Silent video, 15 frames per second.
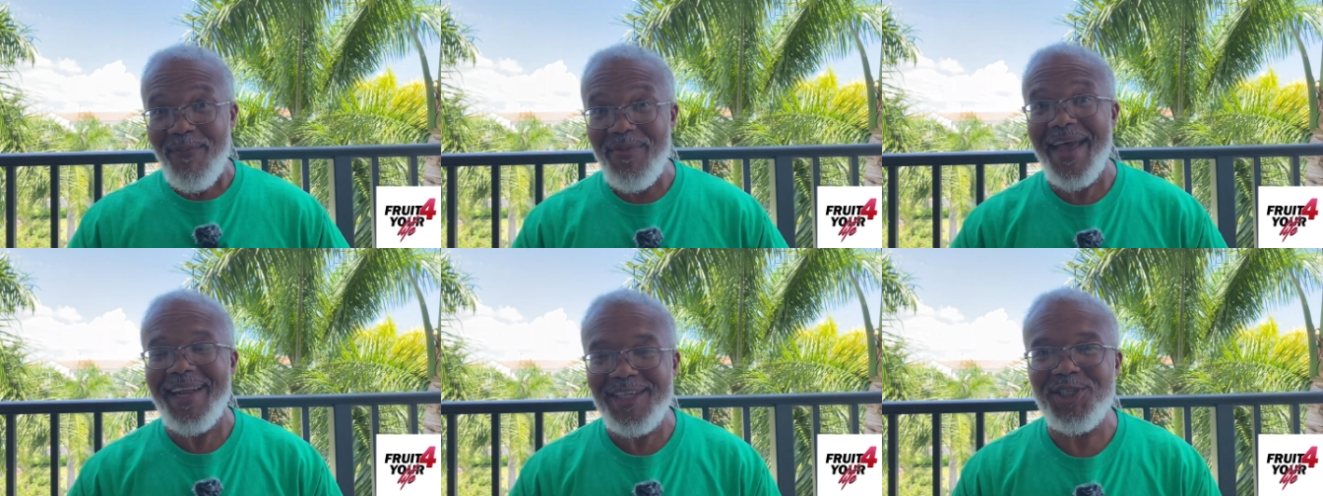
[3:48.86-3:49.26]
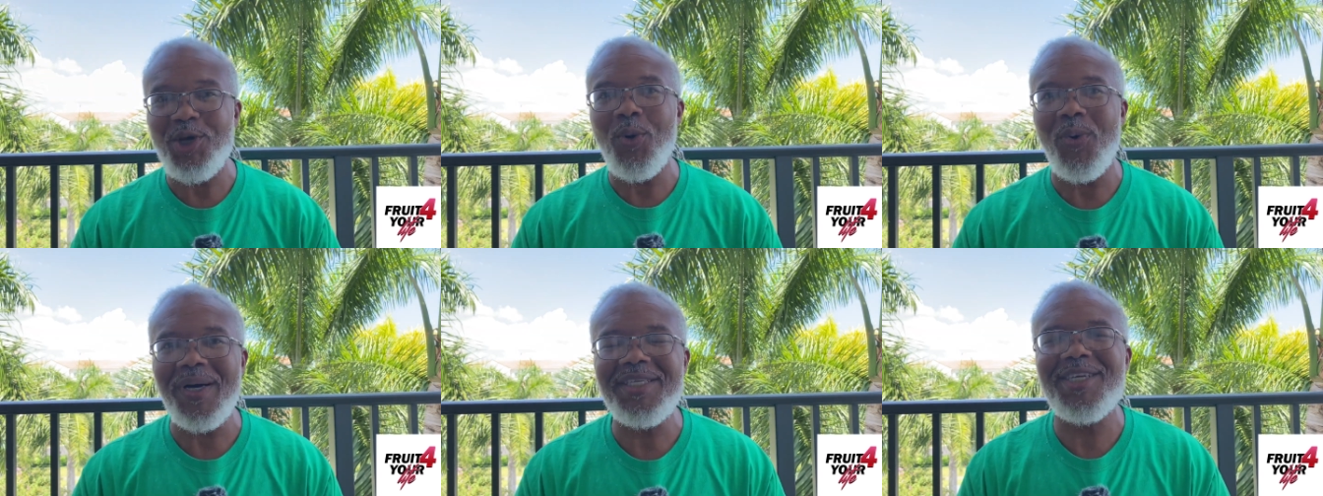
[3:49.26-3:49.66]
that is
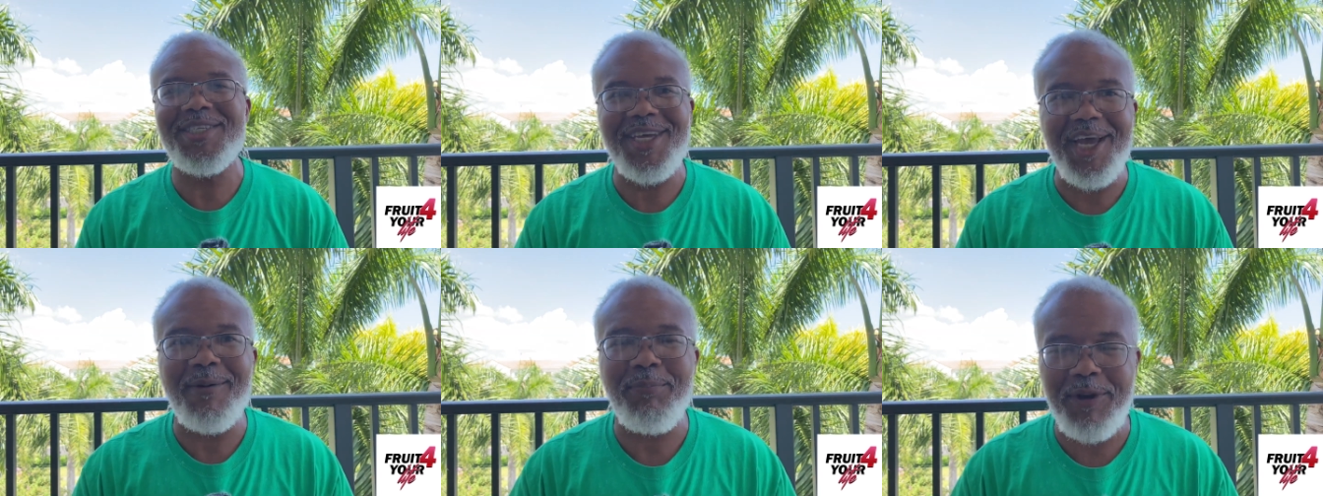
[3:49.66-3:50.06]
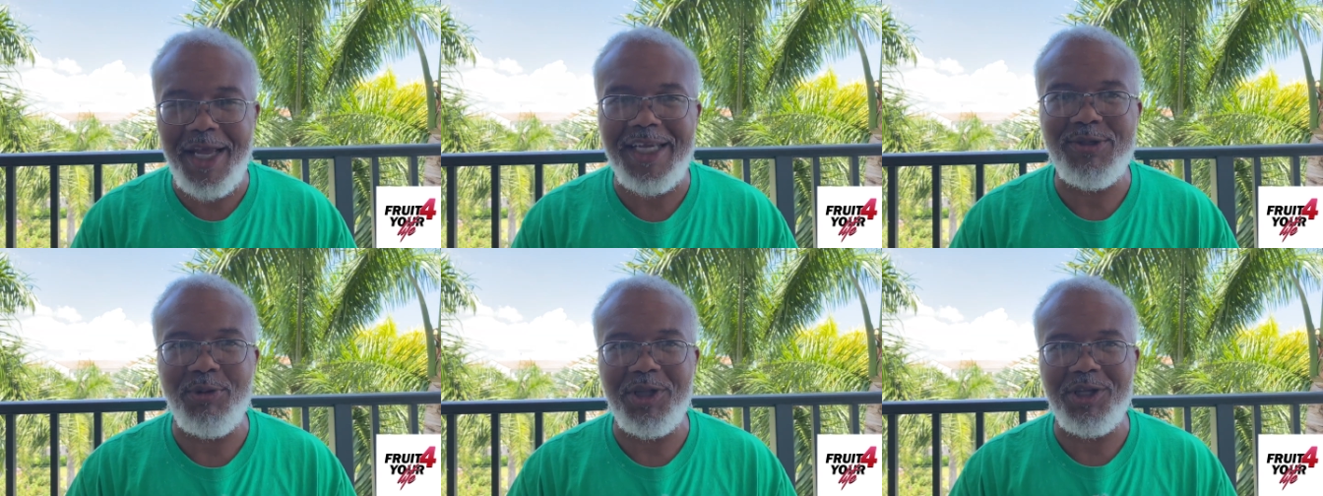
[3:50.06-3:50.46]
going to take
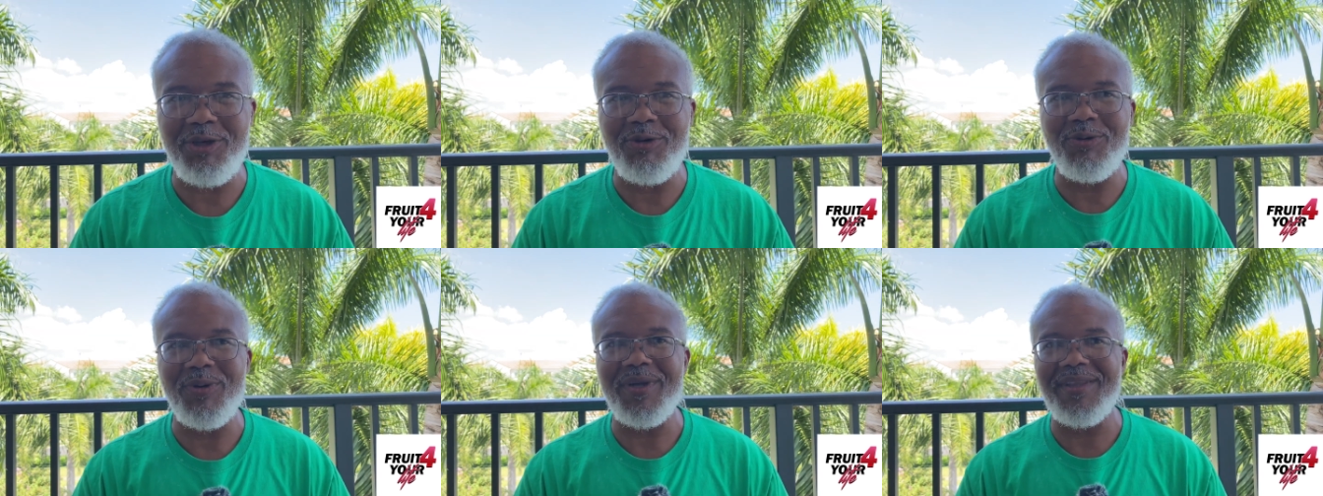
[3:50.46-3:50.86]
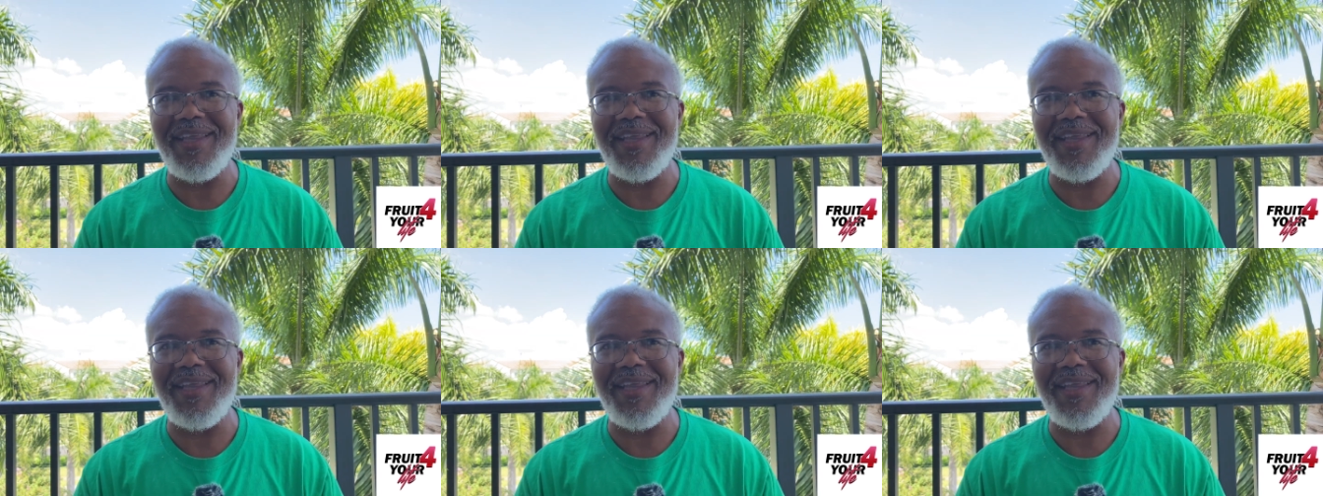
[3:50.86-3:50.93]
place with you.